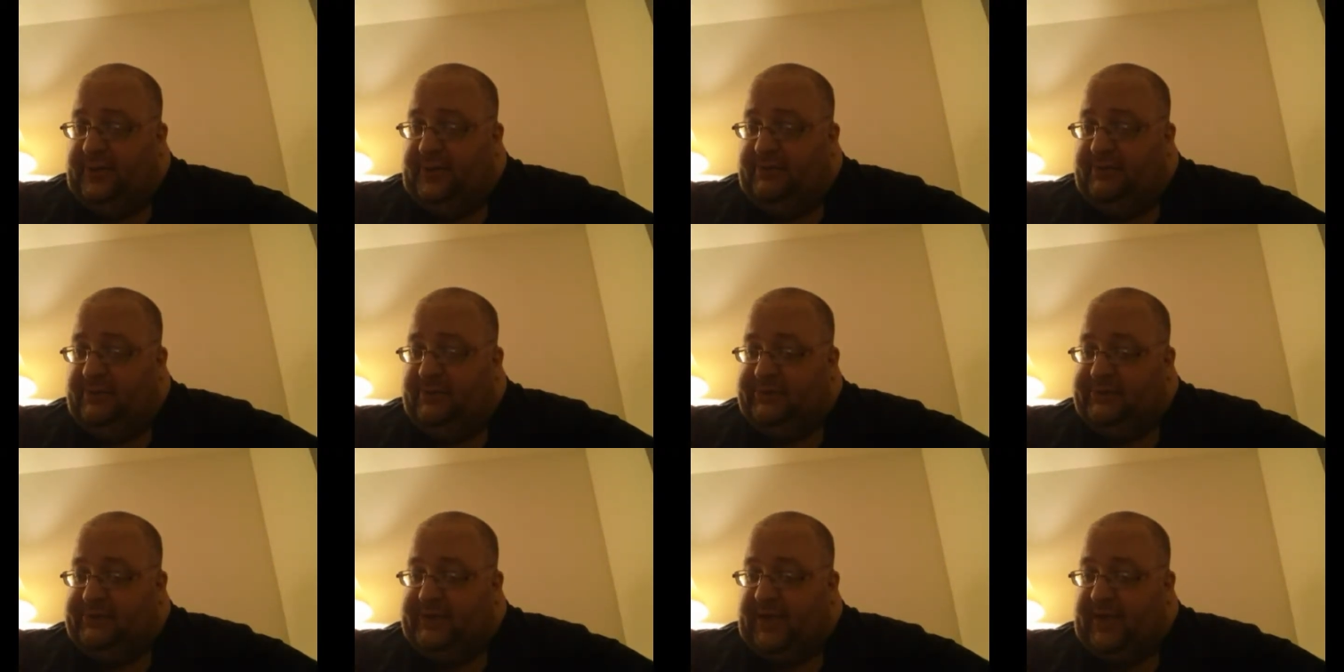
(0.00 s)

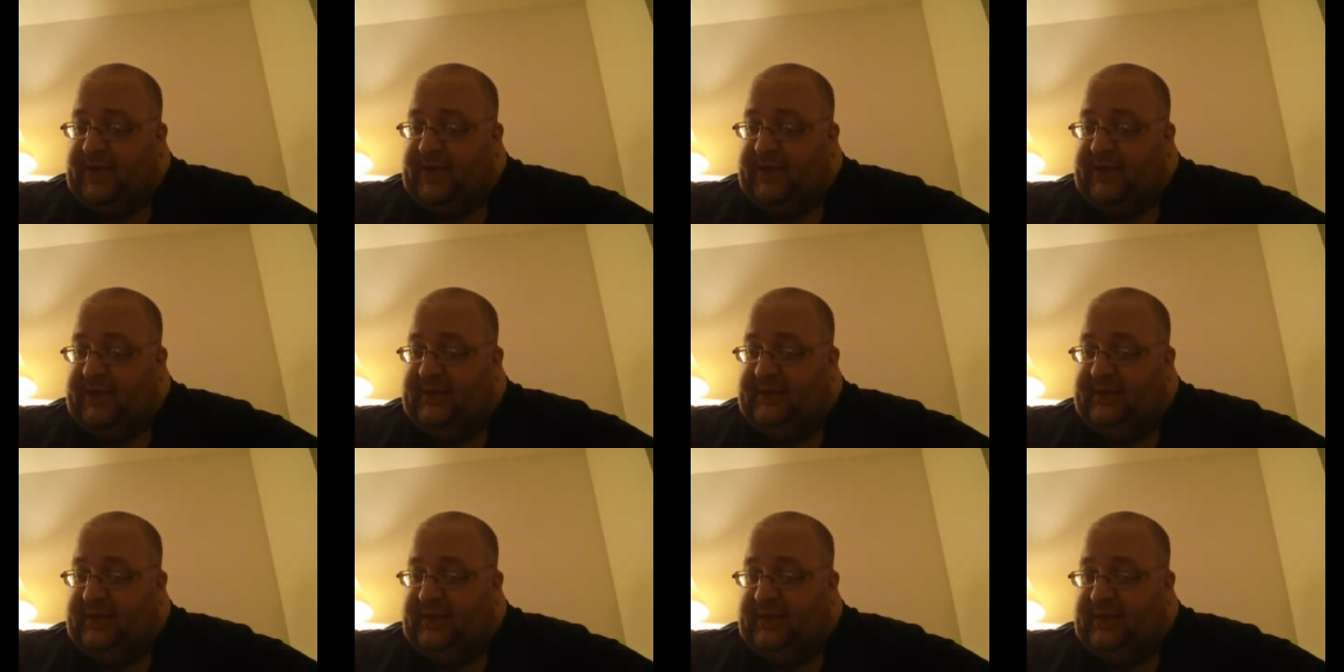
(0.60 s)
people
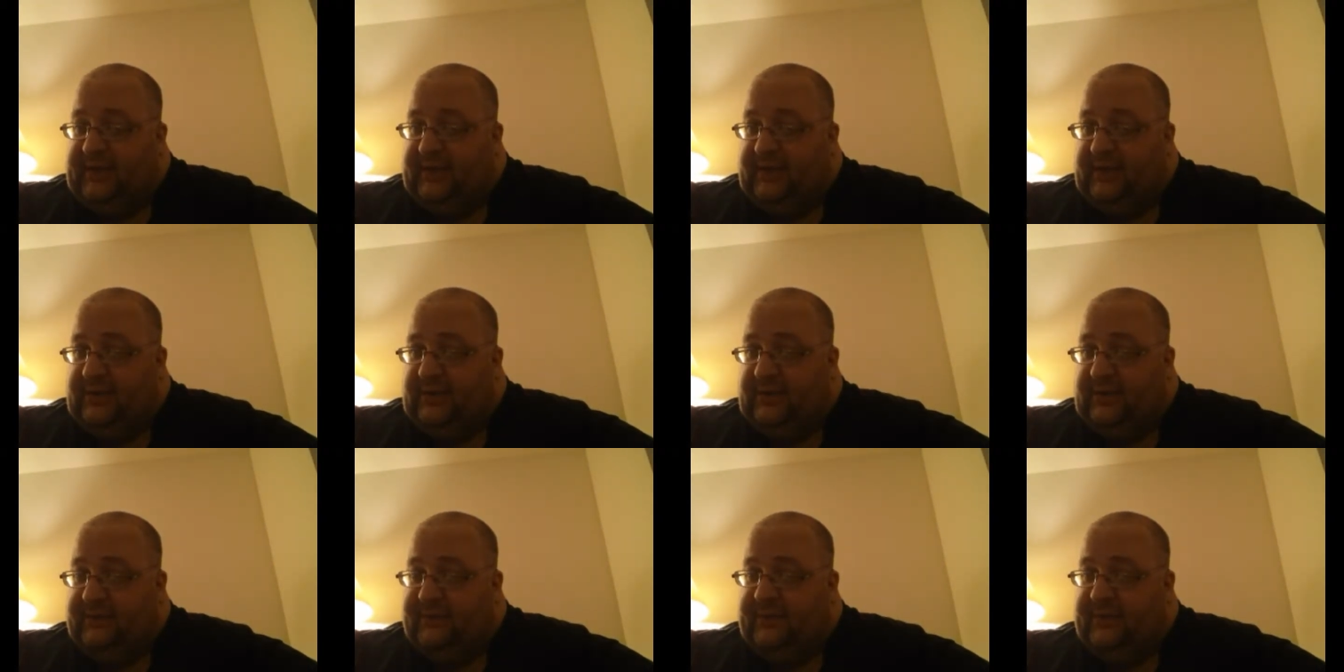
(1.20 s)
saying that
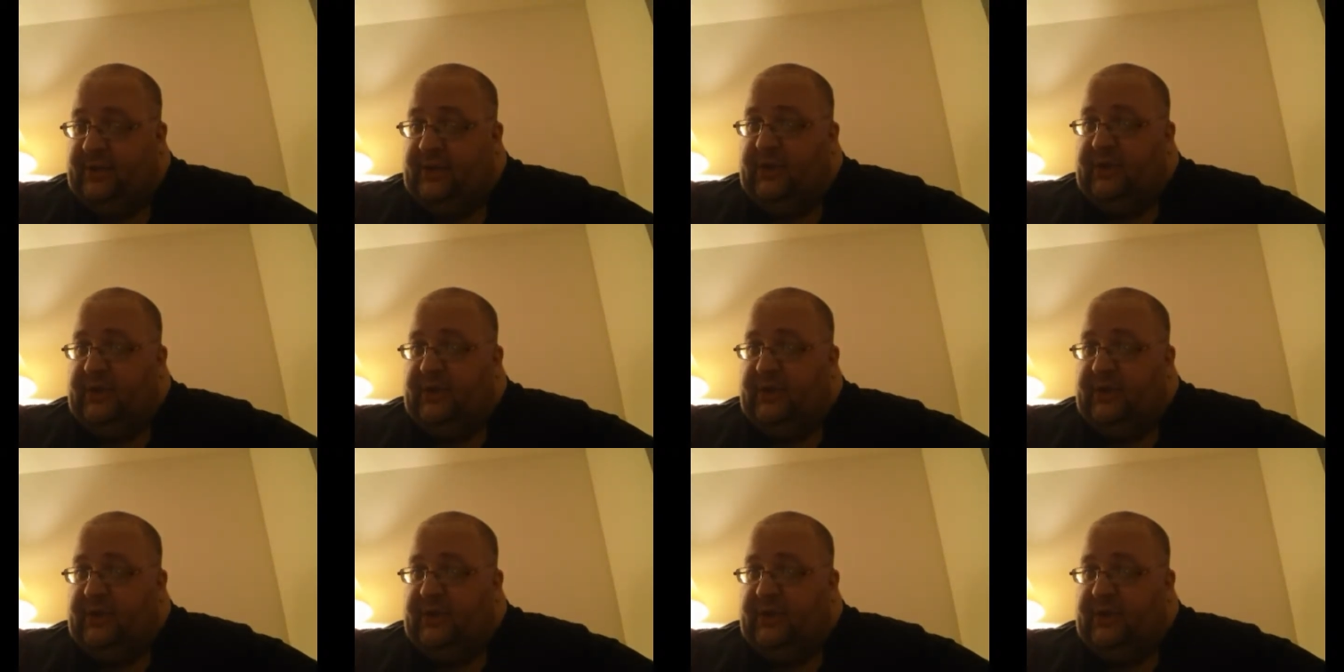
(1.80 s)
uh,